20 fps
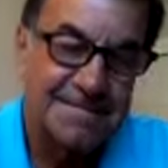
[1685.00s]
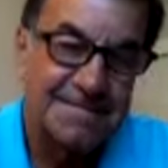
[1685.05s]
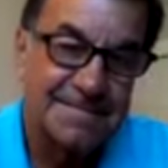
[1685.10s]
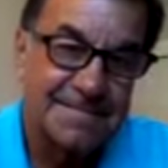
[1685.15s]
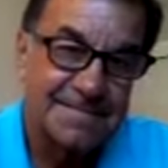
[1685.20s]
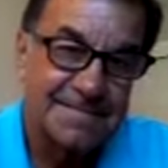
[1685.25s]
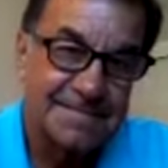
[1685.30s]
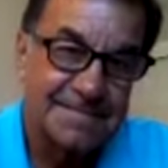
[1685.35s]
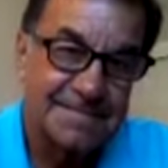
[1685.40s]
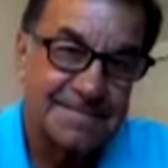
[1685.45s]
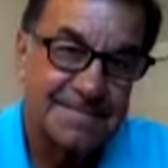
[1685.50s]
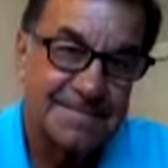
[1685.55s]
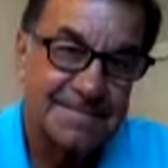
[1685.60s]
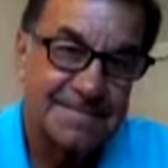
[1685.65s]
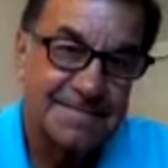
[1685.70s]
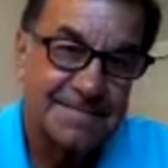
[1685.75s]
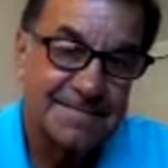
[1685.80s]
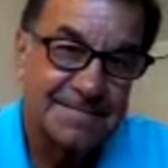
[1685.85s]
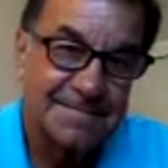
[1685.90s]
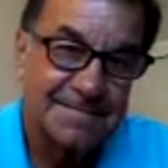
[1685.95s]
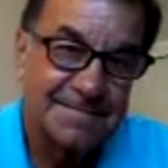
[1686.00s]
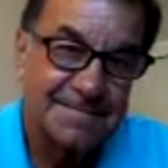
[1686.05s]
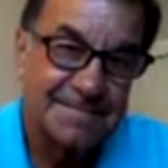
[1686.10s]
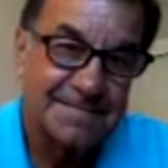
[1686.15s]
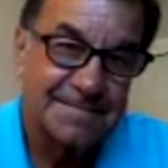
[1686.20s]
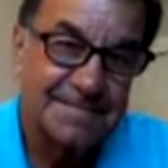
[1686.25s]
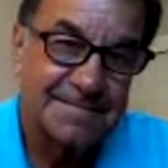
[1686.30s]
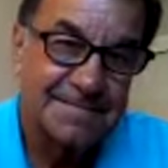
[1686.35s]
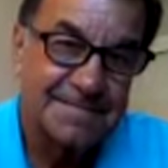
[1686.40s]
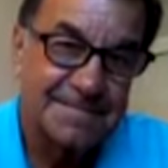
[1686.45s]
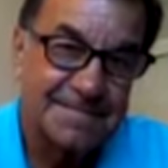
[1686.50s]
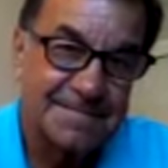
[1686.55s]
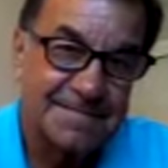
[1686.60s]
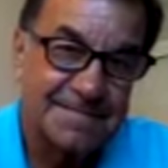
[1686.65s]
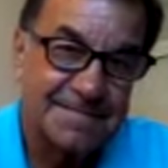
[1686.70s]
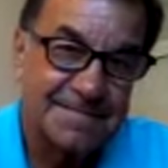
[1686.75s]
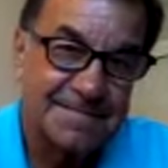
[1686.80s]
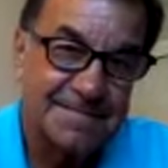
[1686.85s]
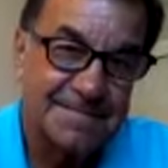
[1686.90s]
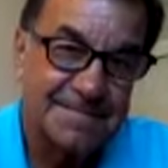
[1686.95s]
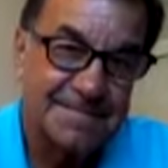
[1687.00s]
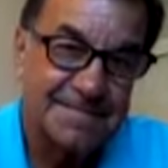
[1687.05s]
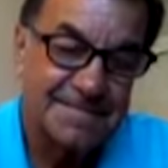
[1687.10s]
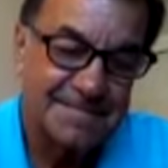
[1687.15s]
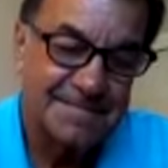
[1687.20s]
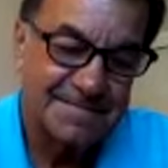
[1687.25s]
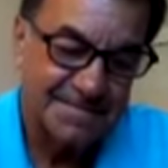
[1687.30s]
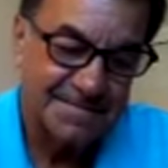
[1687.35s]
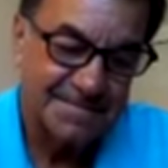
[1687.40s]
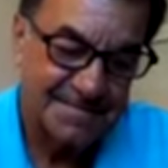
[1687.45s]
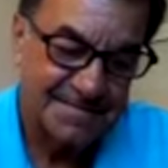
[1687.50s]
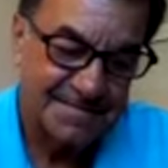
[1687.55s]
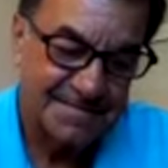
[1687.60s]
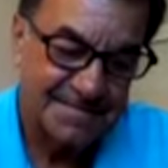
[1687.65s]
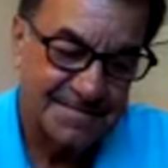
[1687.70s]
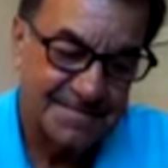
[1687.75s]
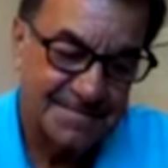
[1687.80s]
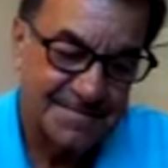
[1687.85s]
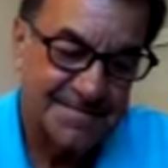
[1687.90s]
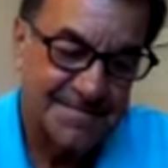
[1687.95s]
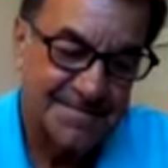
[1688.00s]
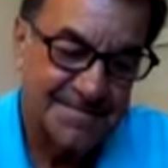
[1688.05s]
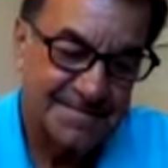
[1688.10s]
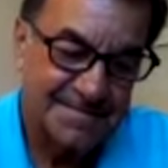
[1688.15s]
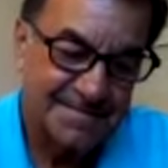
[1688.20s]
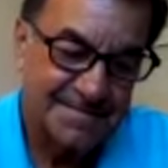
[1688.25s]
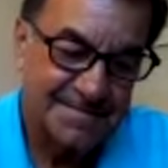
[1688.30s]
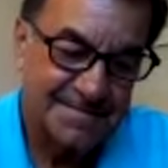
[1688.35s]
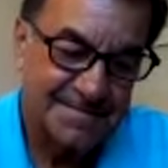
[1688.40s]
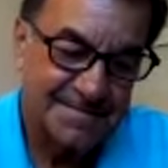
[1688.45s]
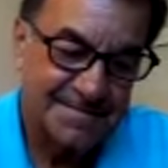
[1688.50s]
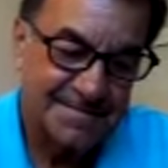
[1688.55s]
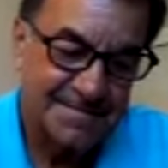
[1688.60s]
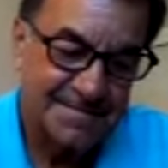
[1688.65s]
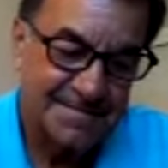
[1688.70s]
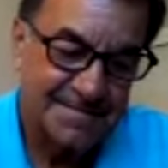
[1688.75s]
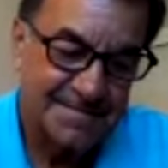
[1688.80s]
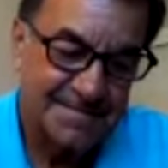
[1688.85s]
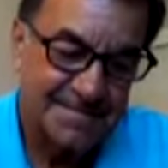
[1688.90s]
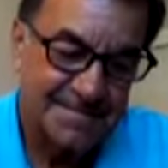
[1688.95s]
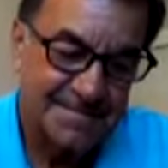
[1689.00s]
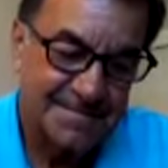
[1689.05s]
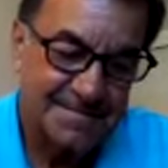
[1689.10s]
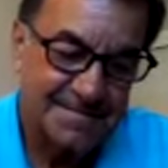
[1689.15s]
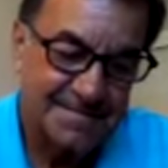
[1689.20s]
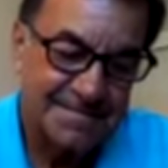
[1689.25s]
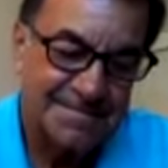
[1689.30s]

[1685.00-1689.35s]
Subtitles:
[no speech]